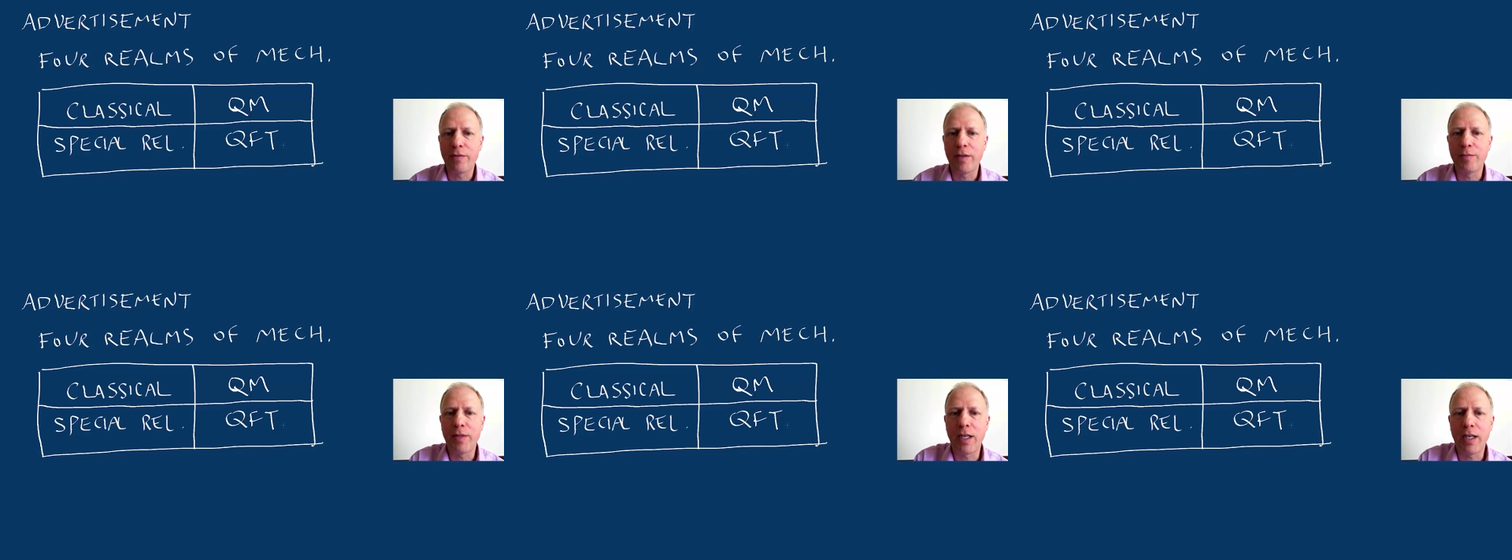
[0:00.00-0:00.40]

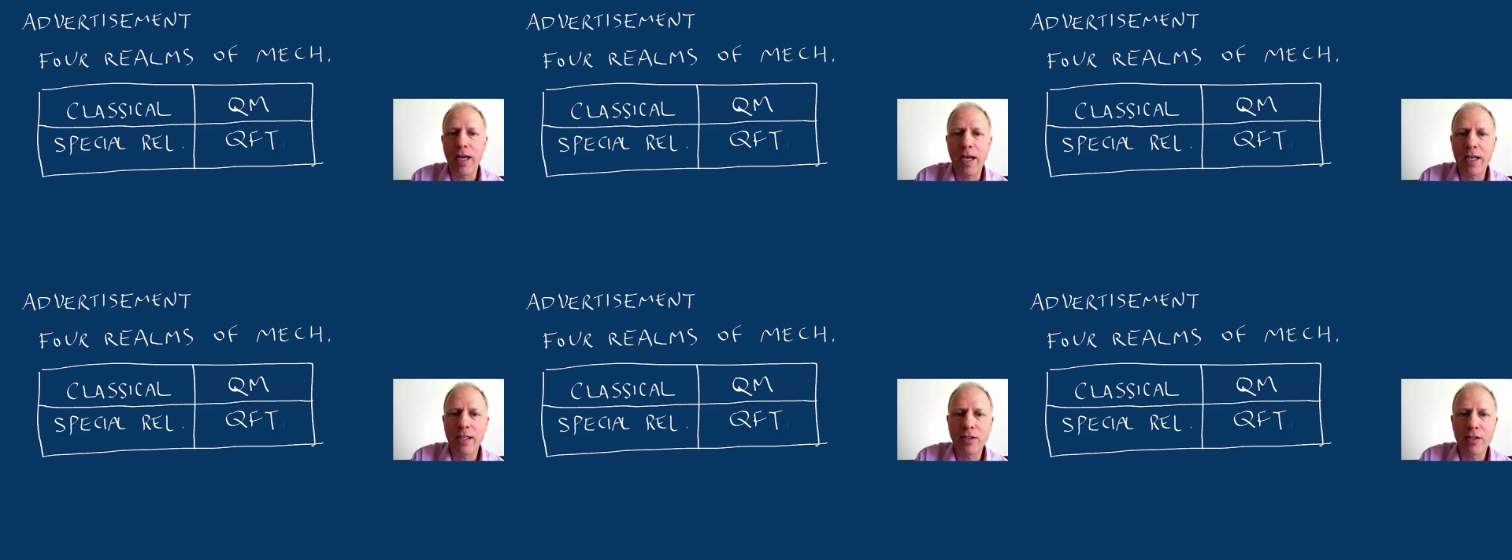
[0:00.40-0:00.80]
apart
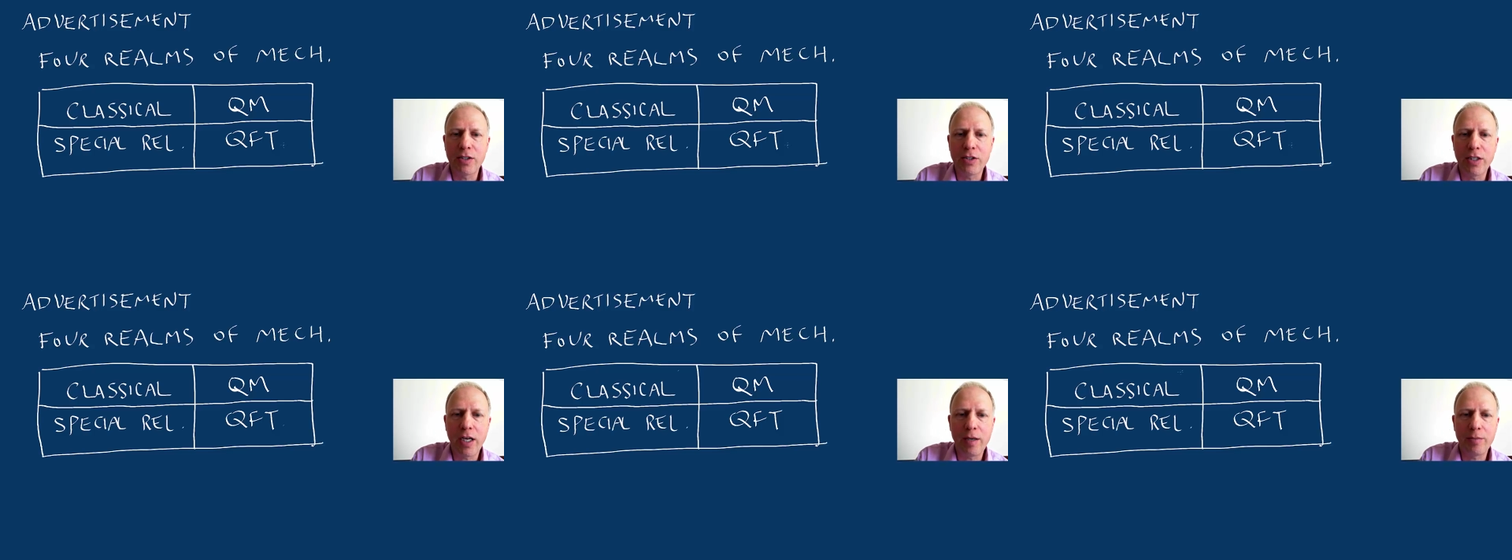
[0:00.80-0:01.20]
from the
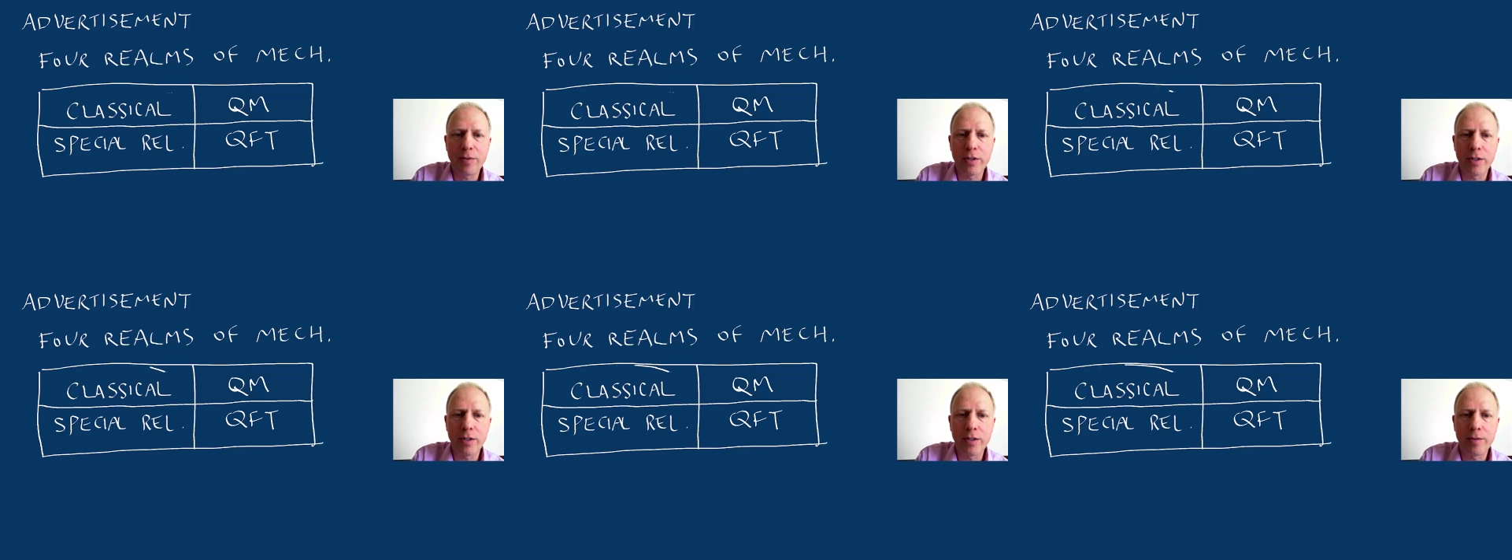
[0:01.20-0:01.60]

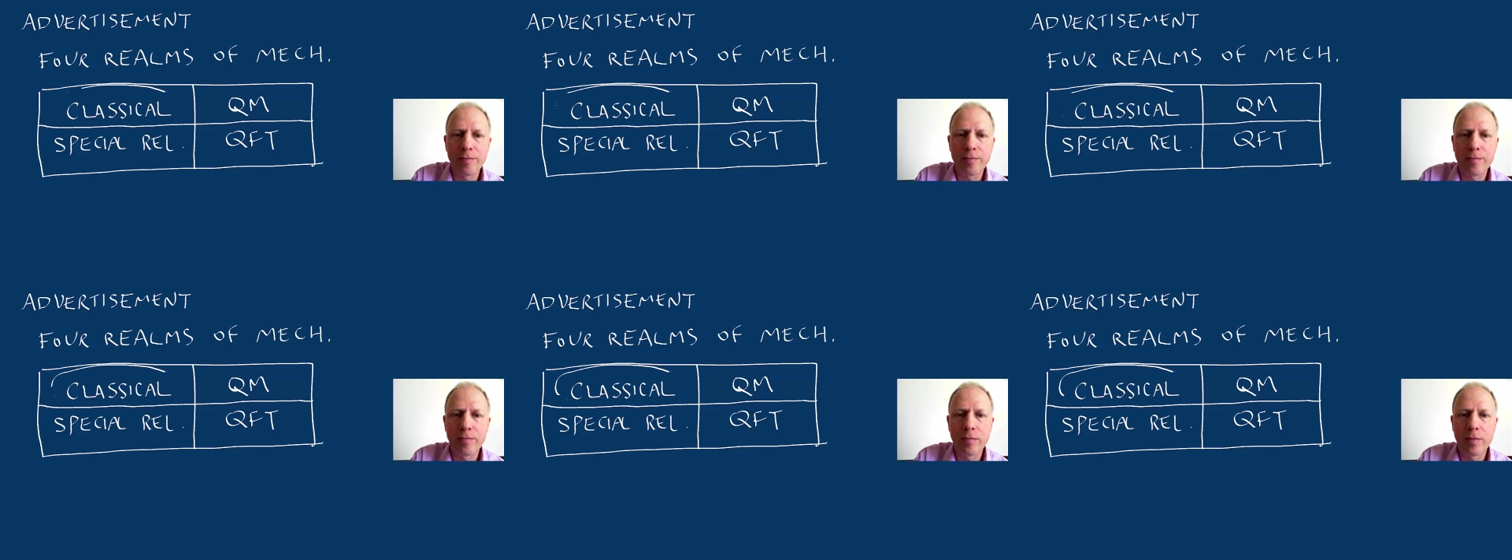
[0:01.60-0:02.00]
last
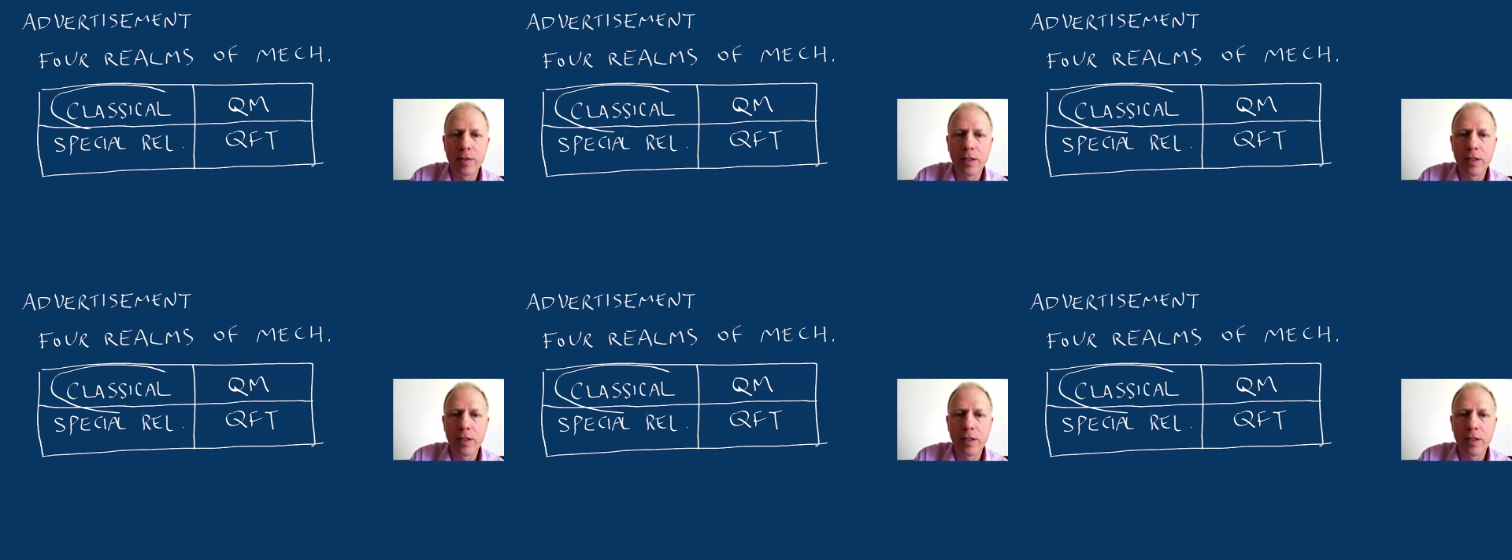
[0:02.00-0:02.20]
chapter,